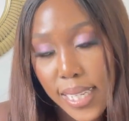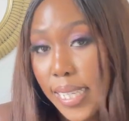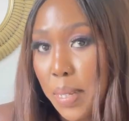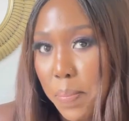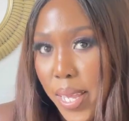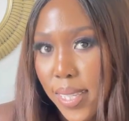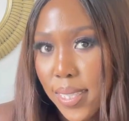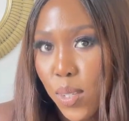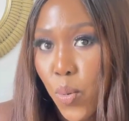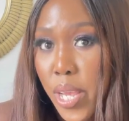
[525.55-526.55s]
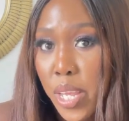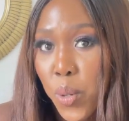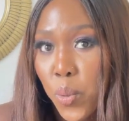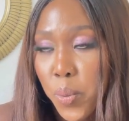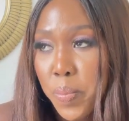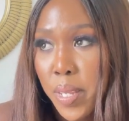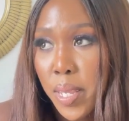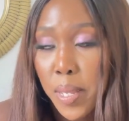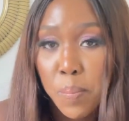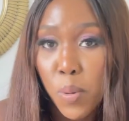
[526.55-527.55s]
it depends where you'll
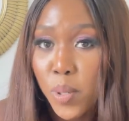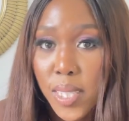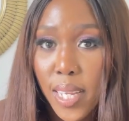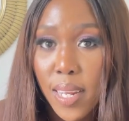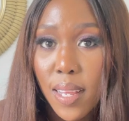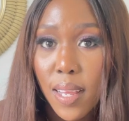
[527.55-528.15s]
be posted